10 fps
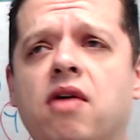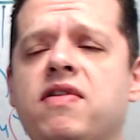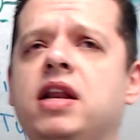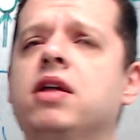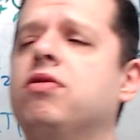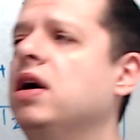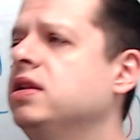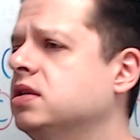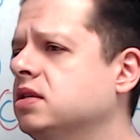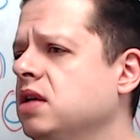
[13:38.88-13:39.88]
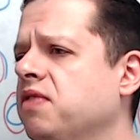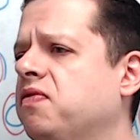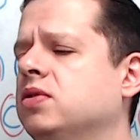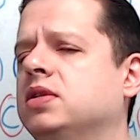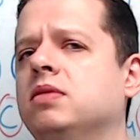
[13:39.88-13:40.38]
we need to understand
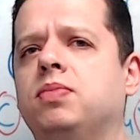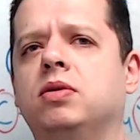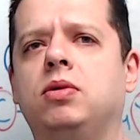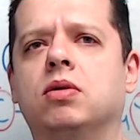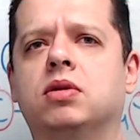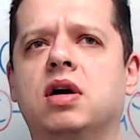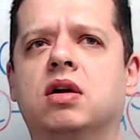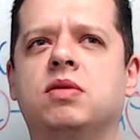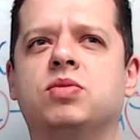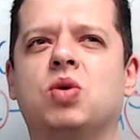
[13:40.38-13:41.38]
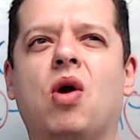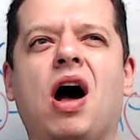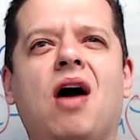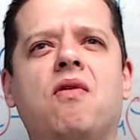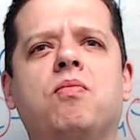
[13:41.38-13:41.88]
for simple block diagrams or
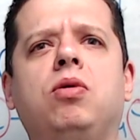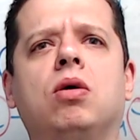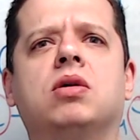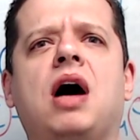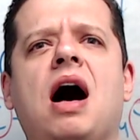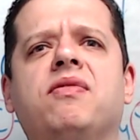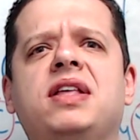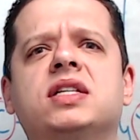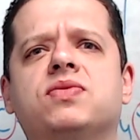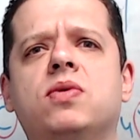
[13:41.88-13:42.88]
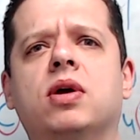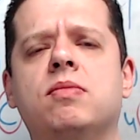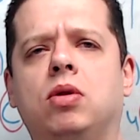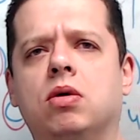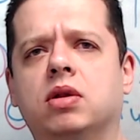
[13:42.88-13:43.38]
how things work in
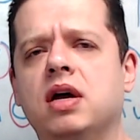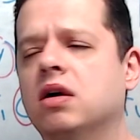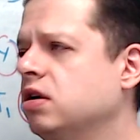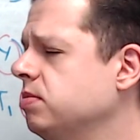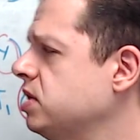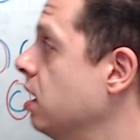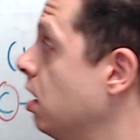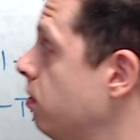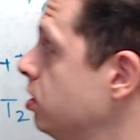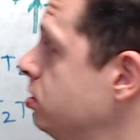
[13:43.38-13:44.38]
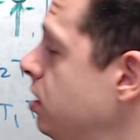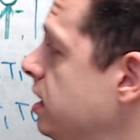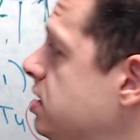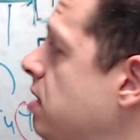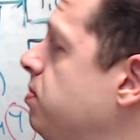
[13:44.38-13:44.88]
block diagrams. I covered two
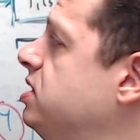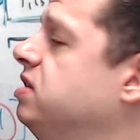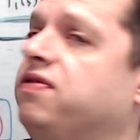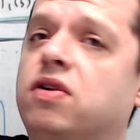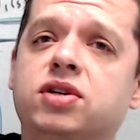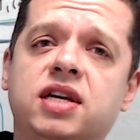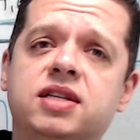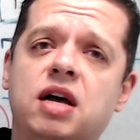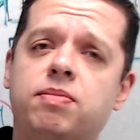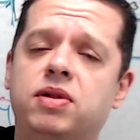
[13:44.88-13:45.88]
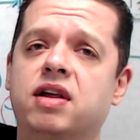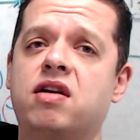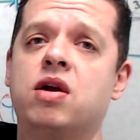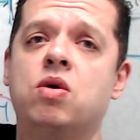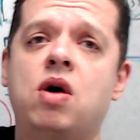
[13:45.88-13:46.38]
examples. The first example, there
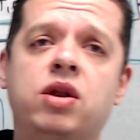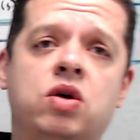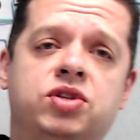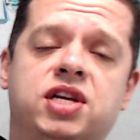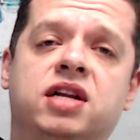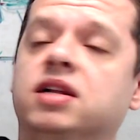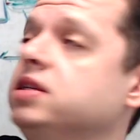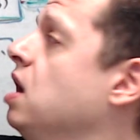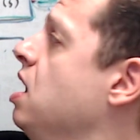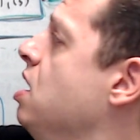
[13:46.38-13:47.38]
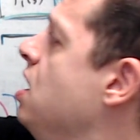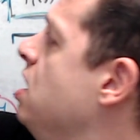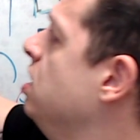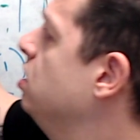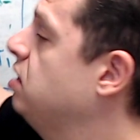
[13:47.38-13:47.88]
are no unknown signals.
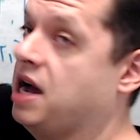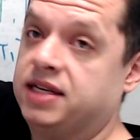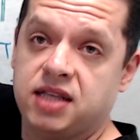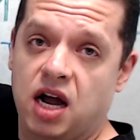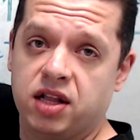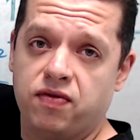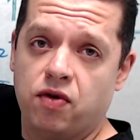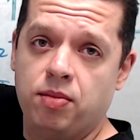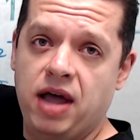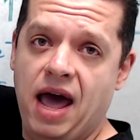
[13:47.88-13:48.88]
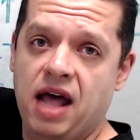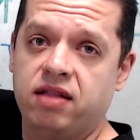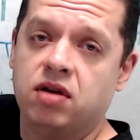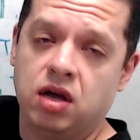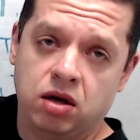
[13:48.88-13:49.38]
I started from the
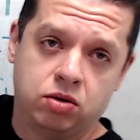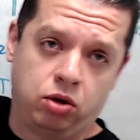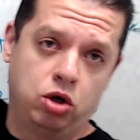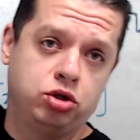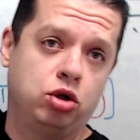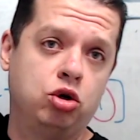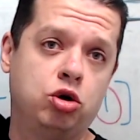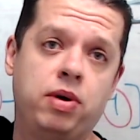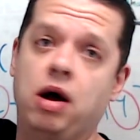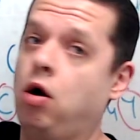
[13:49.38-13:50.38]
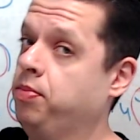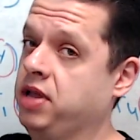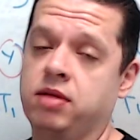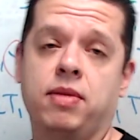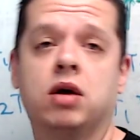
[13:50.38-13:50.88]
end, closed the loop,
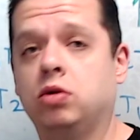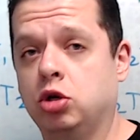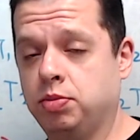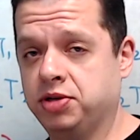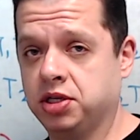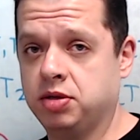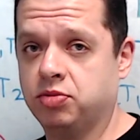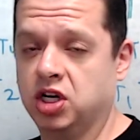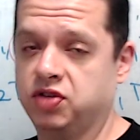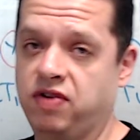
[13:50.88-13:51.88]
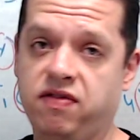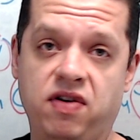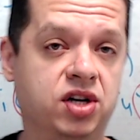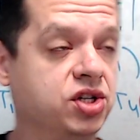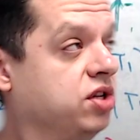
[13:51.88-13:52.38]
obtained my closed loop system transfer
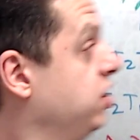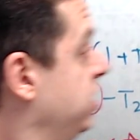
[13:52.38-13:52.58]
function. This